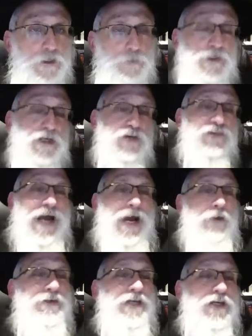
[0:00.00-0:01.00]
because
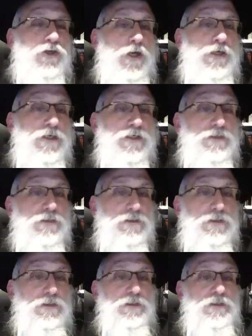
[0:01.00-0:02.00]
Aaron HaKohen
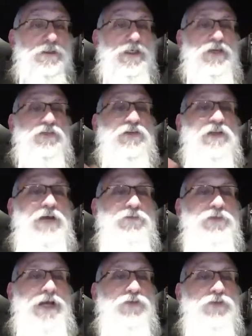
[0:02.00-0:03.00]
is an
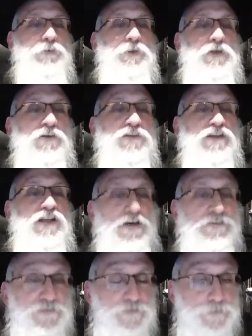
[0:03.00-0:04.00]
attribute of
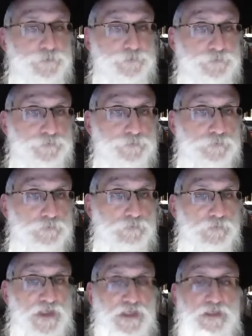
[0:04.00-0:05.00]
love.
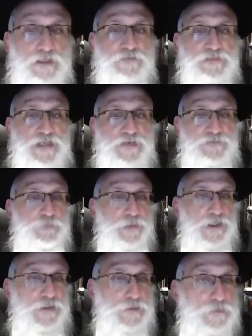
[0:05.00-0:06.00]
He loved
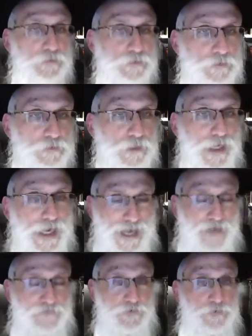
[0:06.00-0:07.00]
everybody.
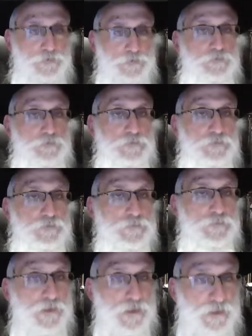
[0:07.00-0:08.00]
Ava.
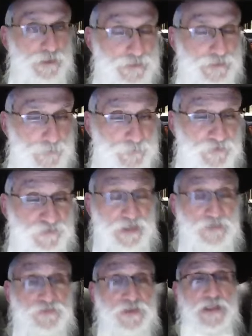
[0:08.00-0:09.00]
Like the Rebbe
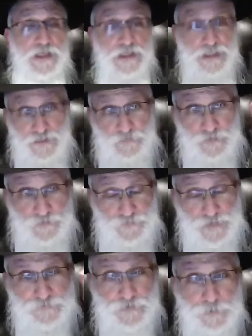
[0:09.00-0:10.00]
says, even if you
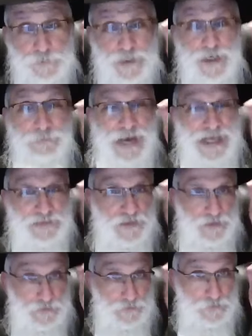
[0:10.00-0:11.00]
have to be a
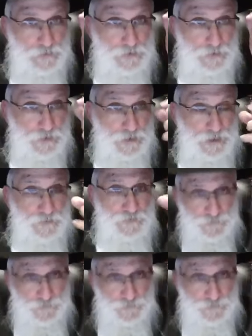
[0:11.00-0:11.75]
mate, even